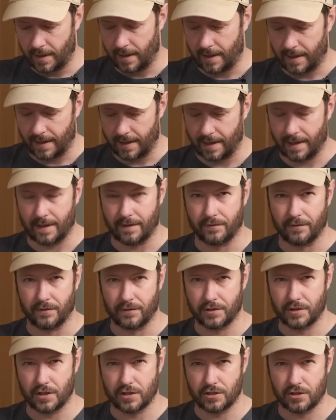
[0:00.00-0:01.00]

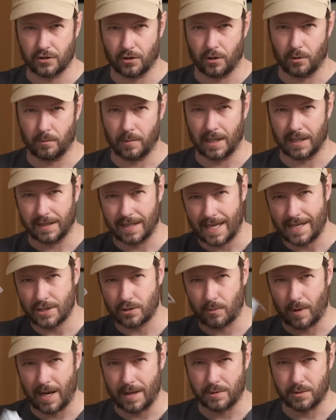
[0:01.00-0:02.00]
and some
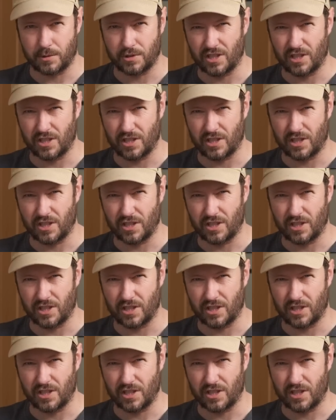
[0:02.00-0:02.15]
lens wipes,